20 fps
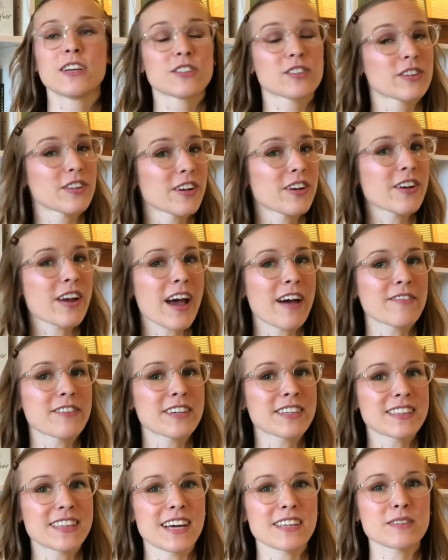So there you have
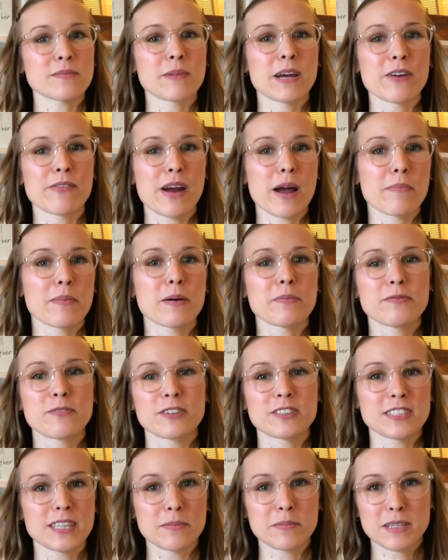it. That's my wrap up
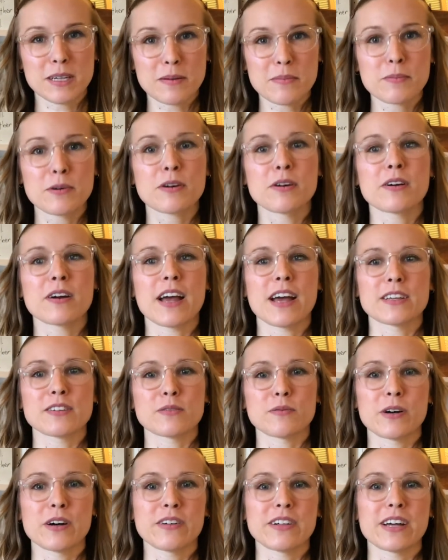for September,
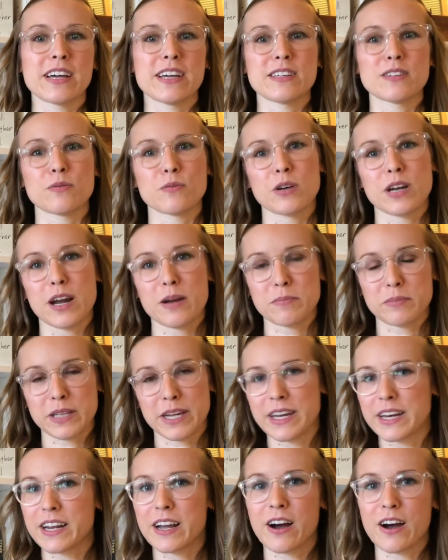as well as what I'm
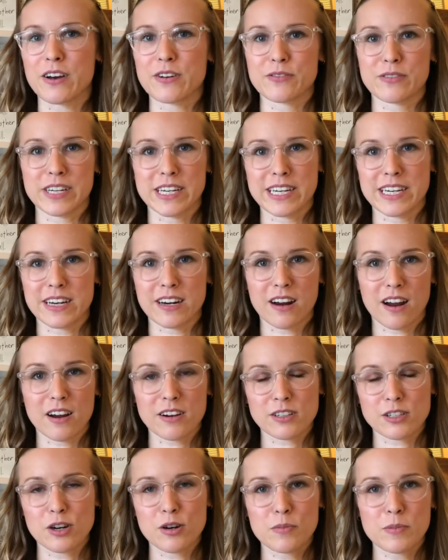planning on reading in
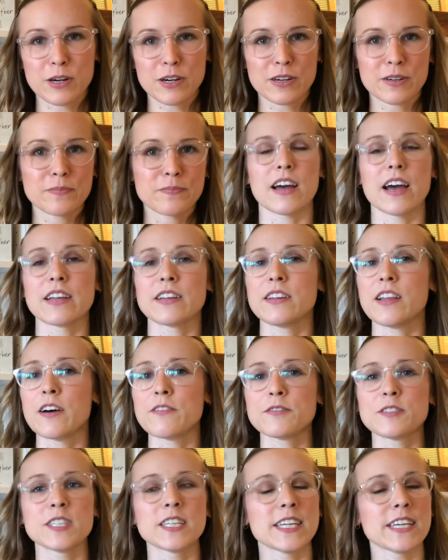October. I'd
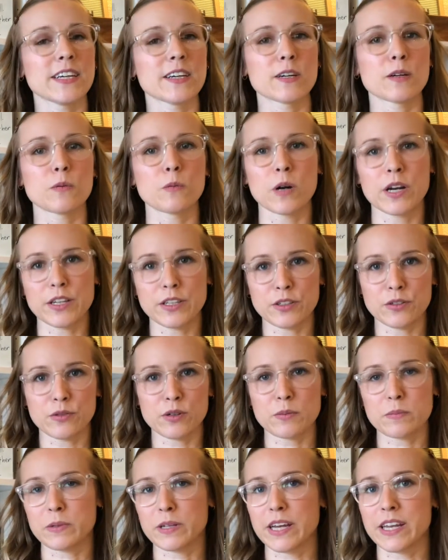love to hear what you
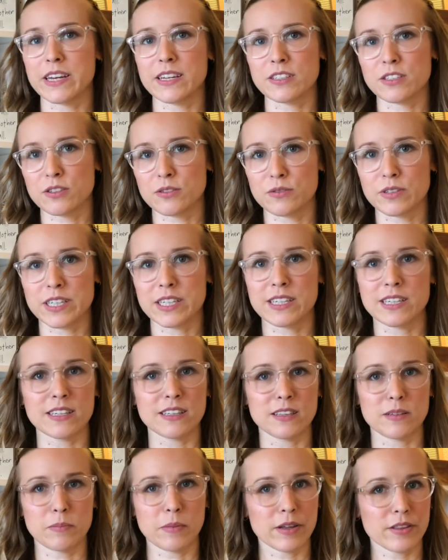are planning to read
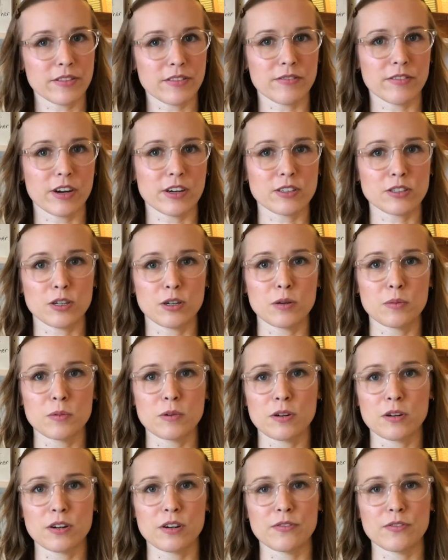in the month of October.